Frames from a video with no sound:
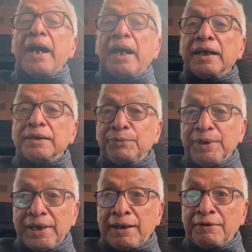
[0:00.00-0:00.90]
and
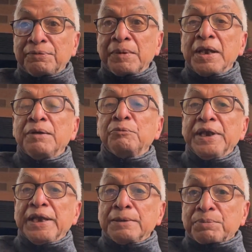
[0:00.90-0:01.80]
we
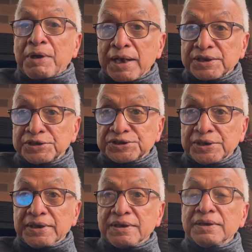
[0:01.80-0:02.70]
had practiced
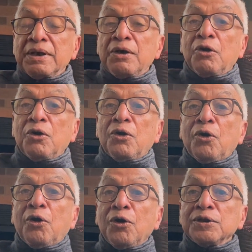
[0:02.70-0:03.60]
it
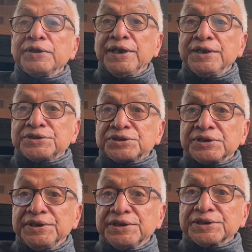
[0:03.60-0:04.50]
all these
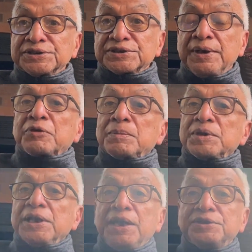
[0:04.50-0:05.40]
years from
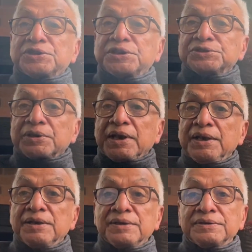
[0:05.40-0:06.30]
the 8th
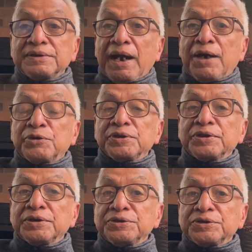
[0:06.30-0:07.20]
century down
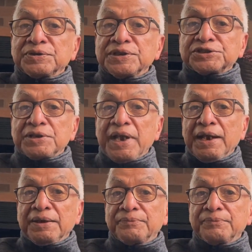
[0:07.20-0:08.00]
to this day.